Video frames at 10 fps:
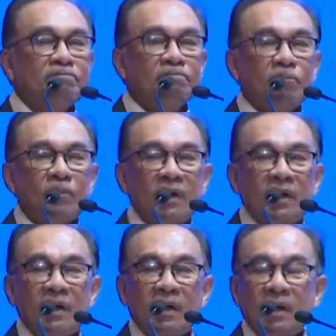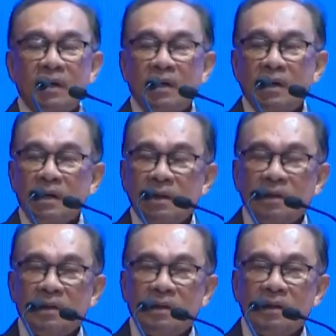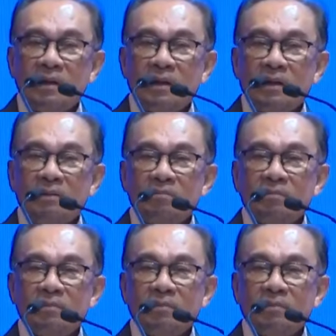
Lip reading: (no one is talking)